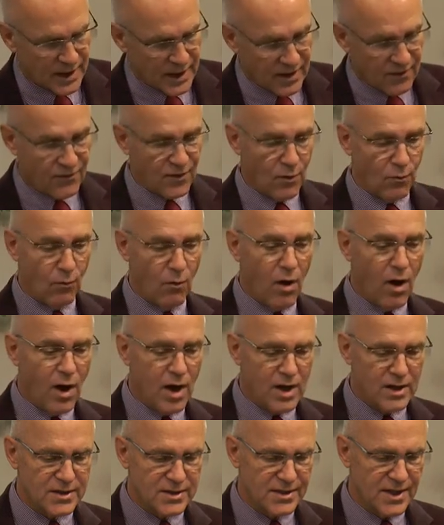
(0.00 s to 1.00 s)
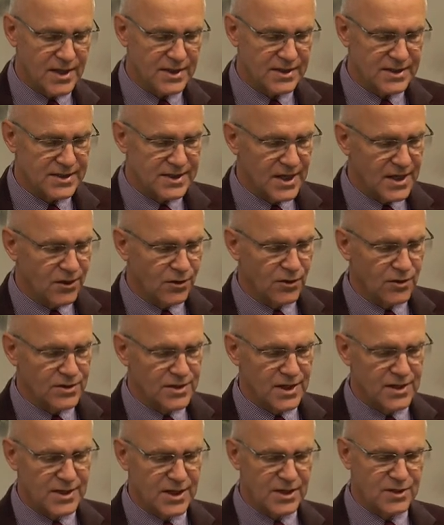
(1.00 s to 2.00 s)
If it was, then sinners
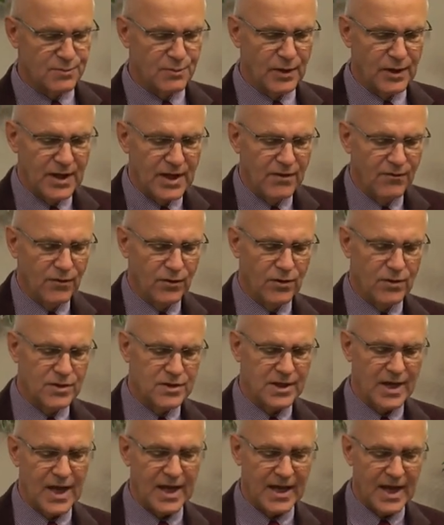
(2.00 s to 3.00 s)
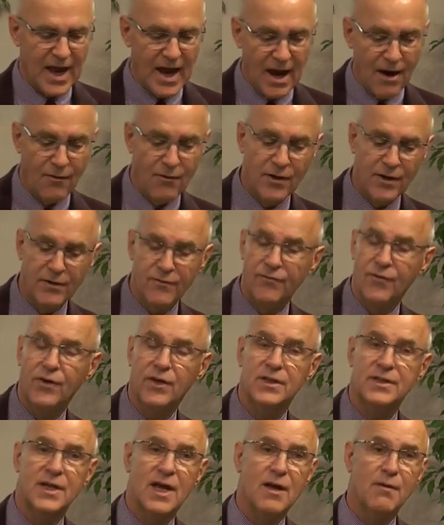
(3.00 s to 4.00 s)
and disbelievers like Herod, for
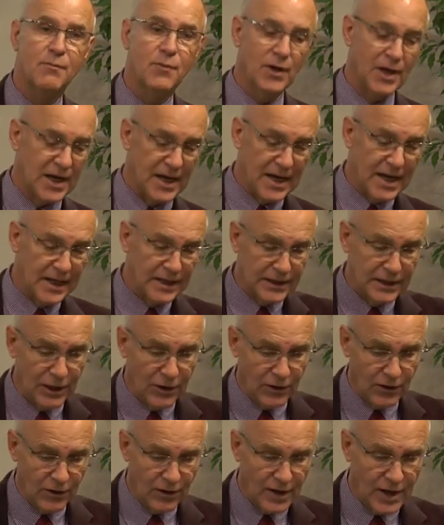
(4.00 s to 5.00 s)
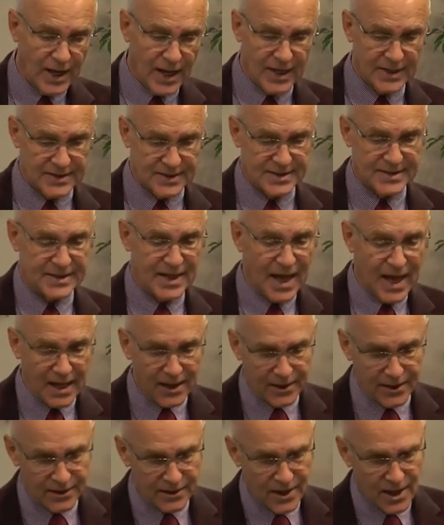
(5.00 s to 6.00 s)
example, and Hitler and
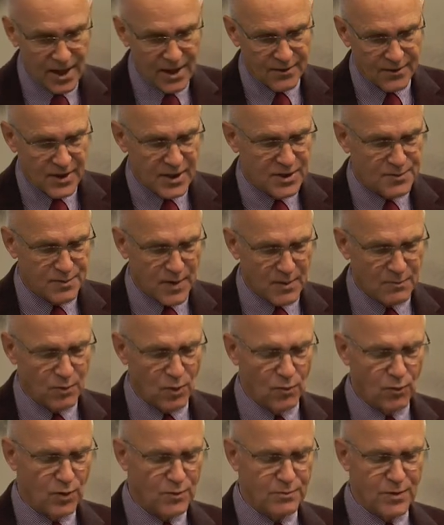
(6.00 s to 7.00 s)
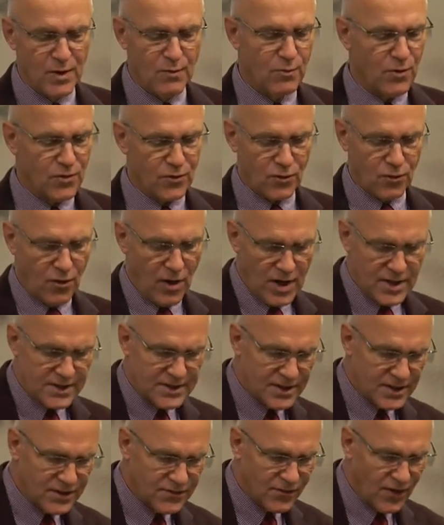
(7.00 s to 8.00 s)
Stalin, these people would be with
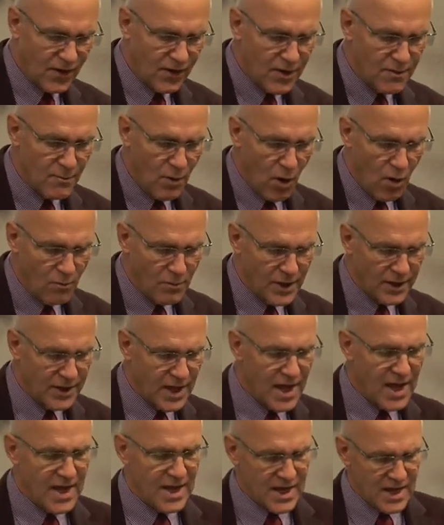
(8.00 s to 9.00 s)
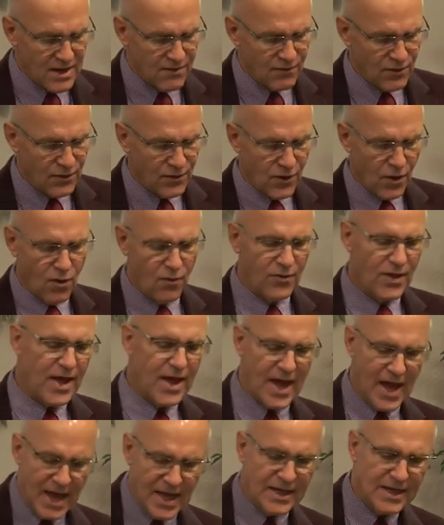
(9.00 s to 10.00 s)
Christ this very moment, even though they
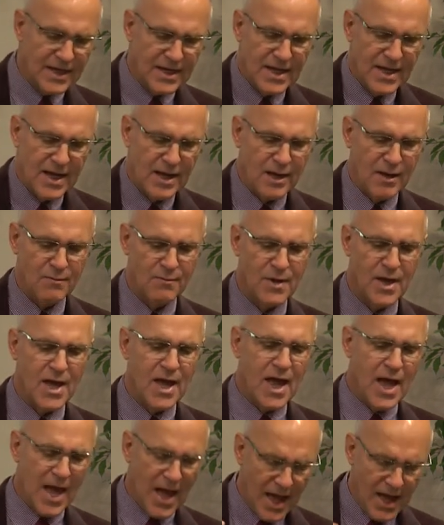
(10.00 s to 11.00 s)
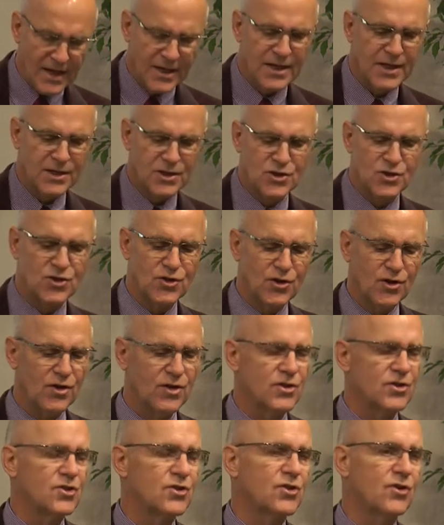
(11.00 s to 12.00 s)
hated Him and His
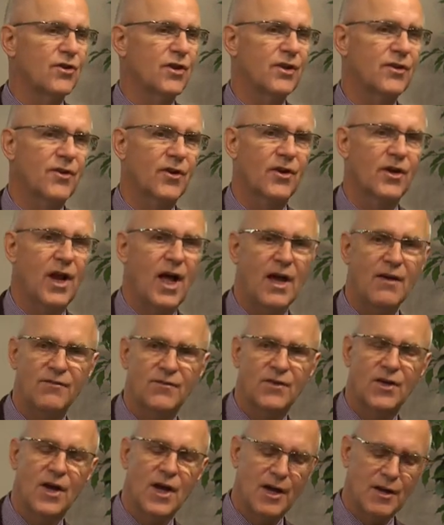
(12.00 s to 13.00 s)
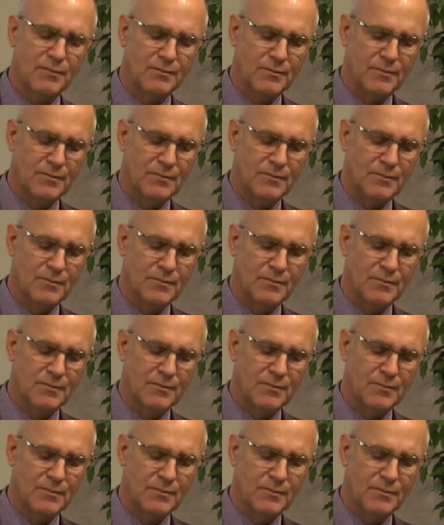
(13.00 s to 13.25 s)
church during their lifetime.